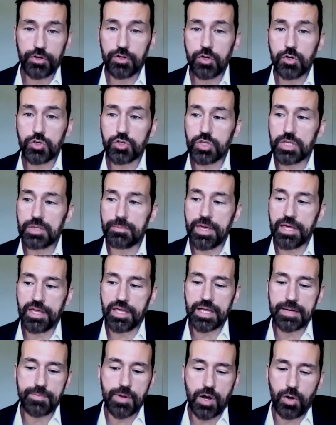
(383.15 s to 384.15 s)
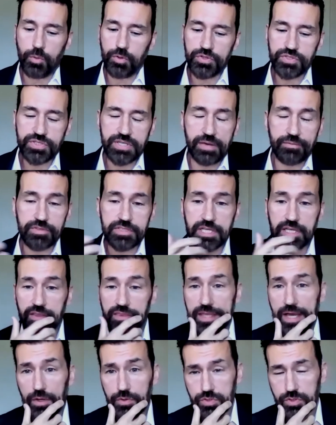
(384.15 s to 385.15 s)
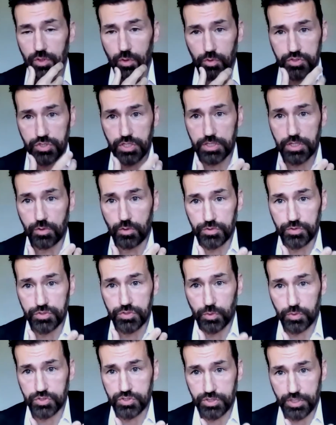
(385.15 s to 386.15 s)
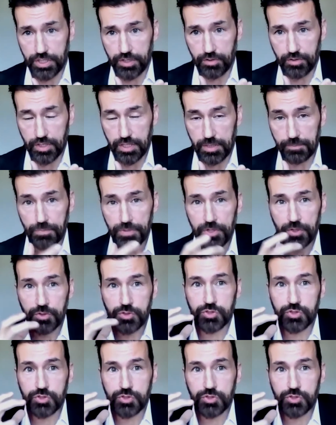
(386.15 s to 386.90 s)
they're usually making about $17,000 a year on Social Security.